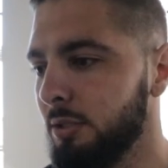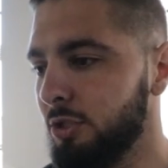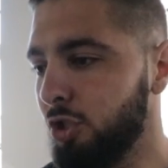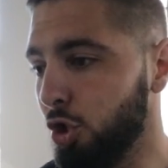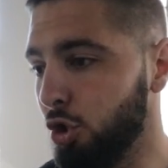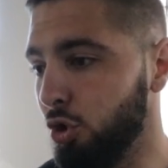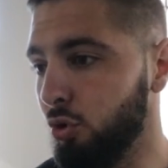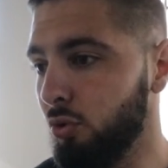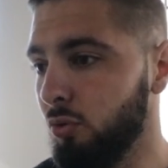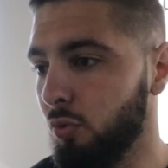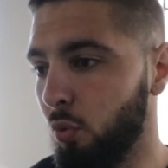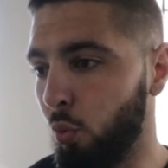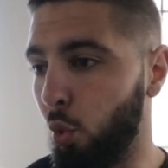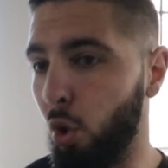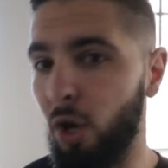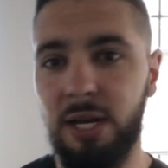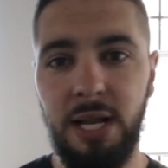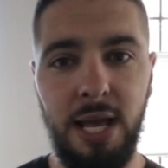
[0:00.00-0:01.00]
to
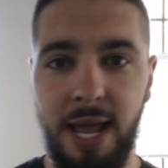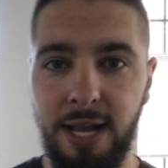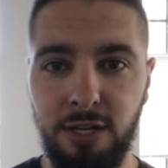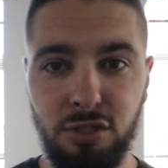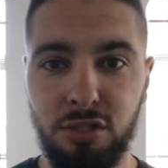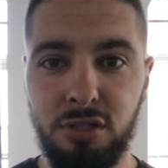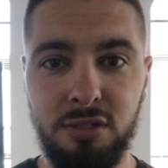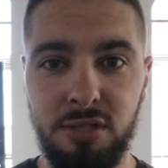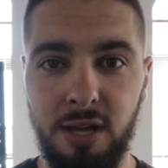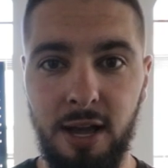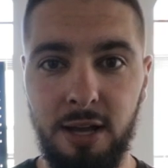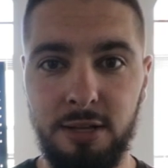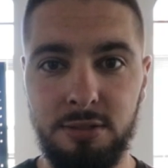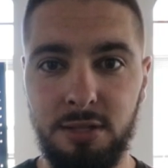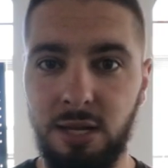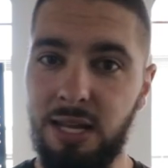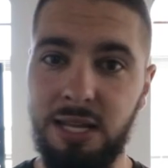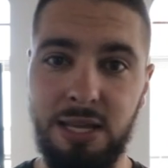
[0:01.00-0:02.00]
1
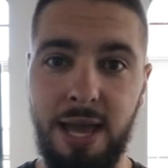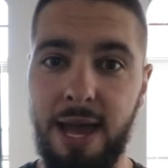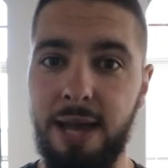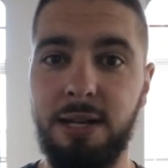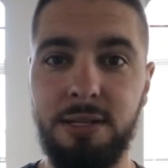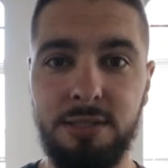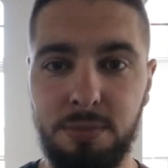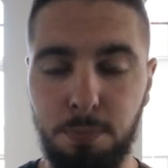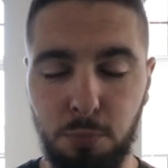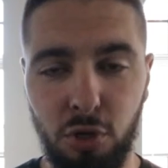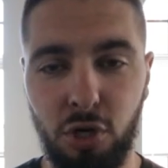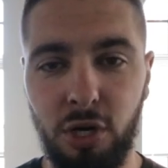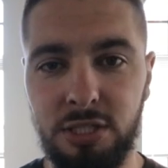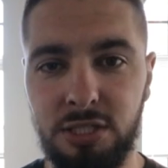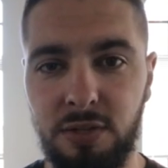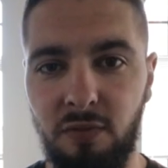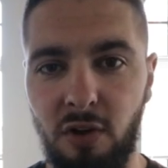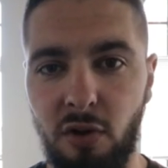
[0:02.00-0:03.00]
exercise, and that is
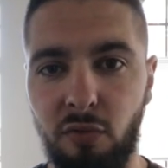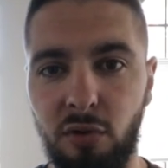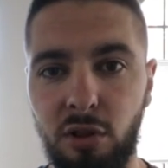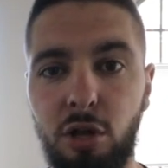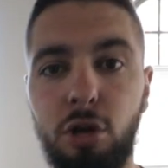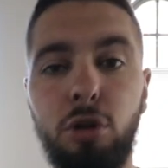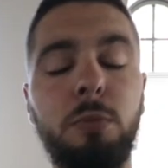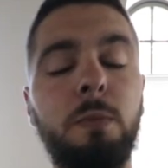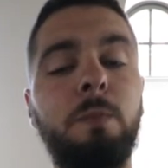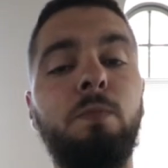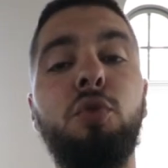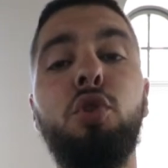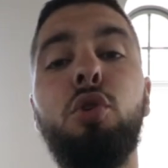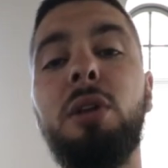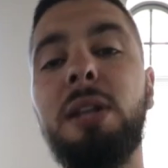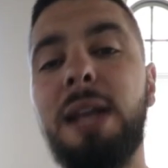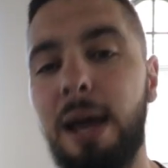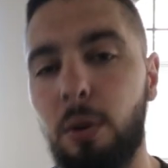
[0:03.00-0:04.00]
progressive overload. You
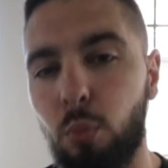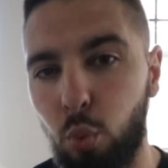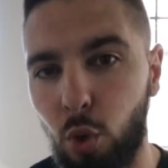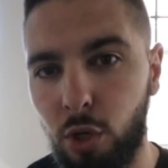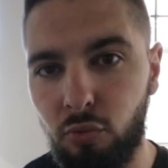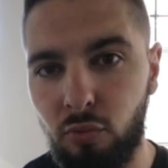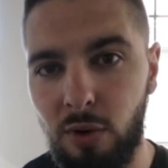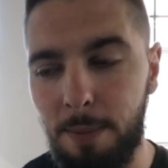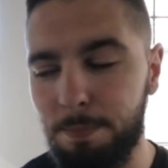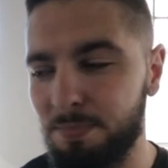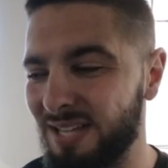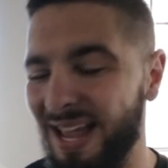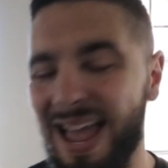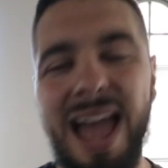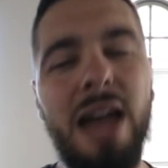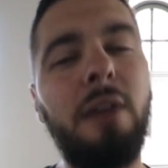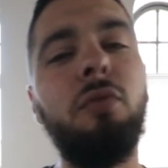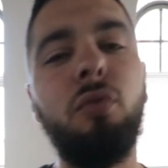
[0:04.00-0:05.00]
can add 1 rep to
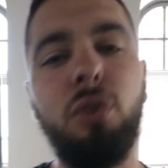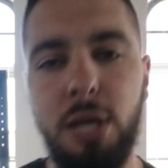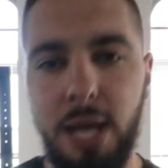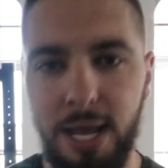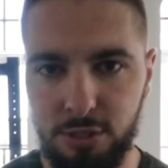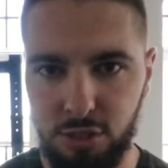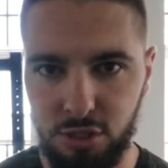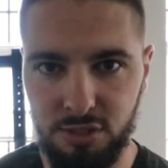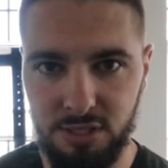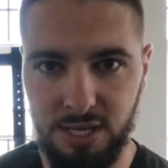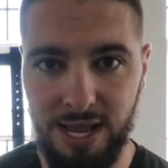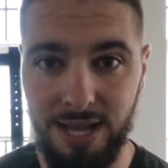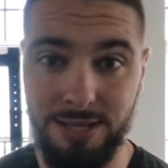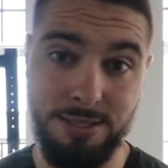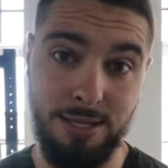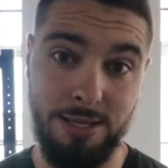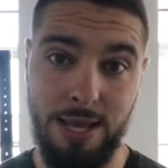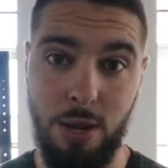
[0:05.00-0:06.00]
every
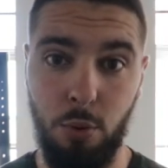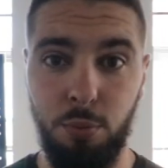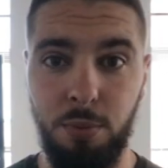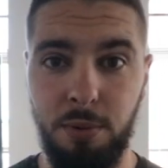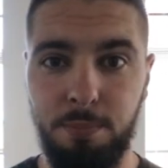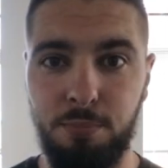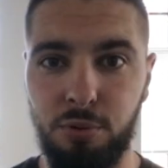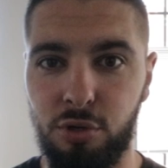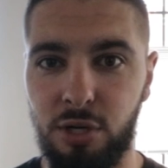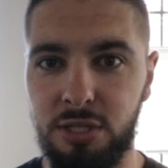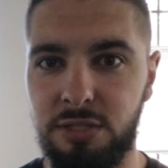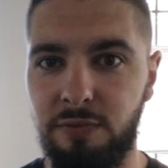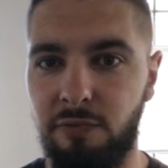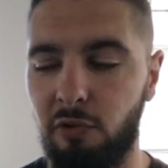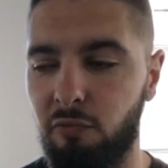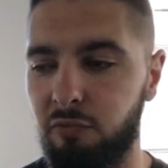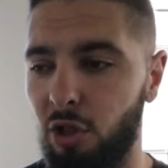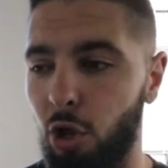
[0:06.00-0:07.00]
exercise, and that would be
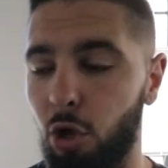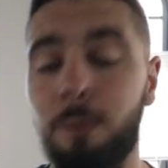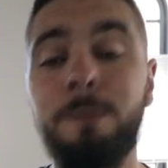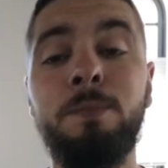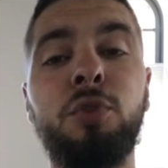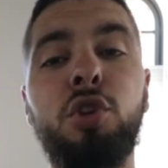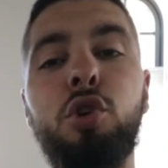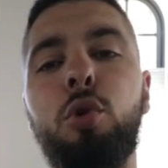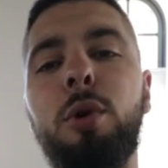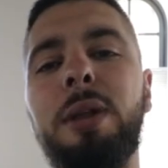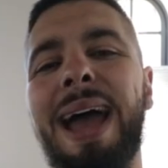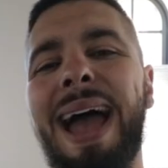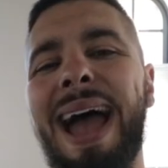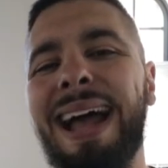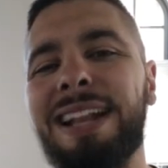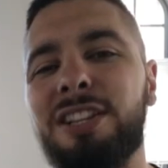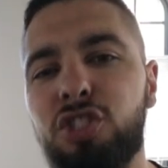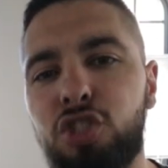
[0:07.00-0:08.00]
progressive overload. You could
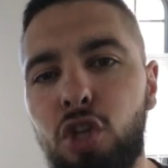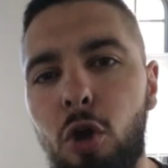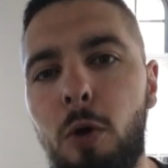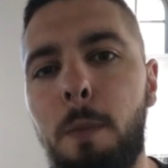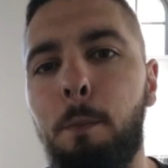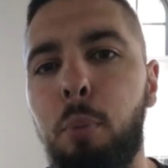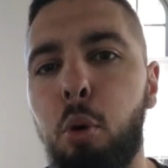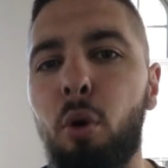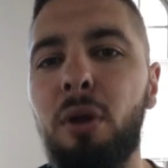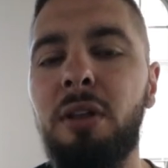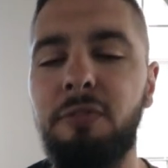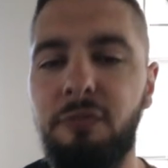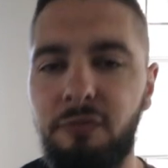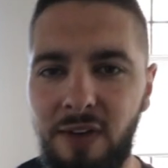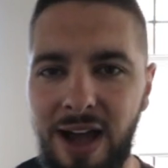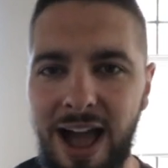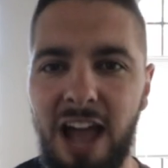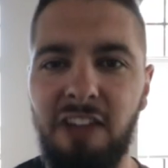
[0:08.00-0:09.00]
add
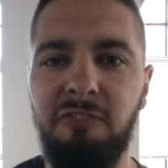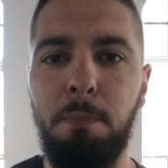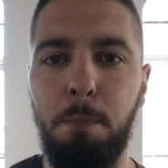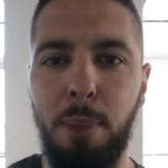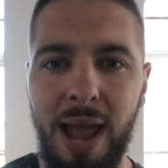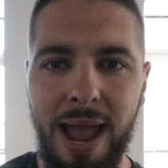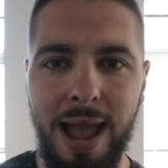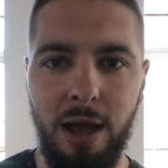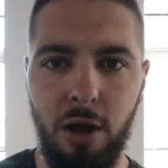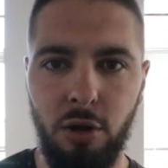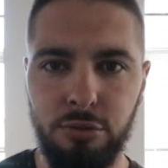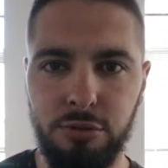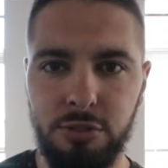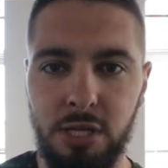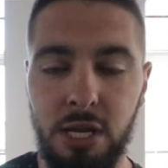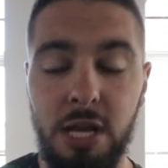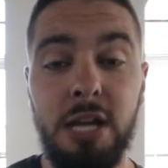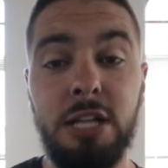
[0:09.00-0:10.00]
2.5
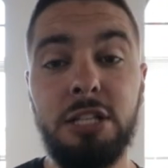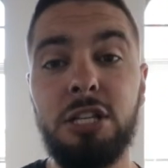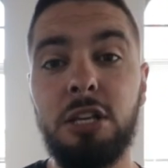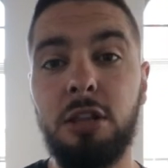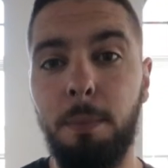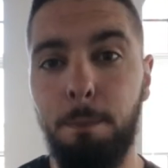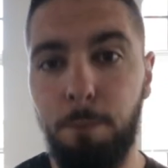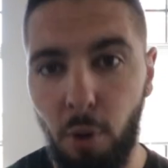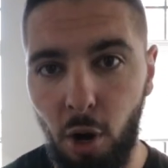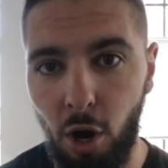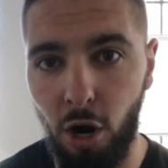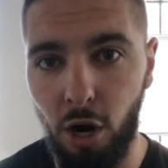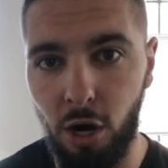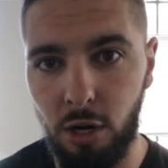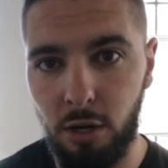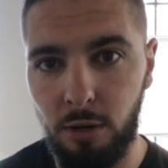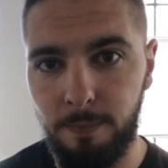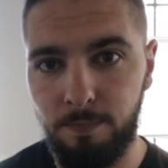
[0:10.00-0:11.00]
pounds to the
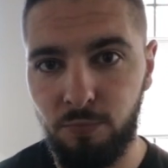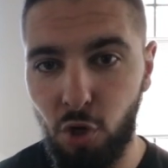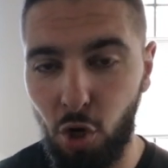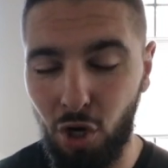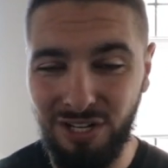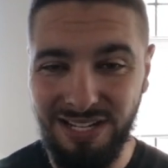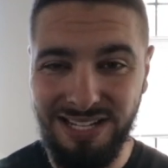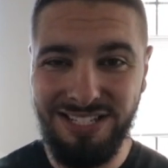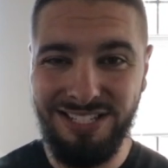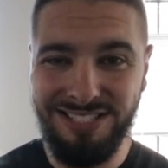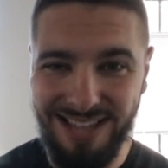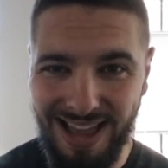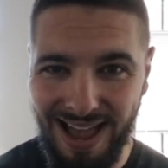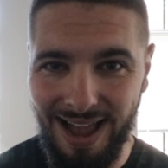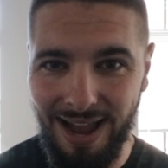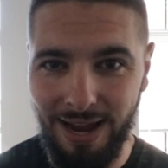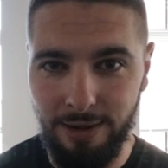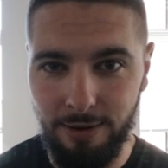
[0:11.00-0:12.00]
bar on each
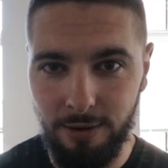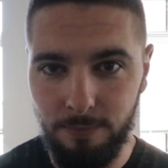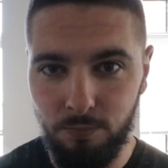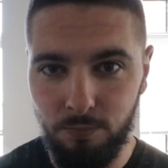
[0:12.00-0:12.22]
side,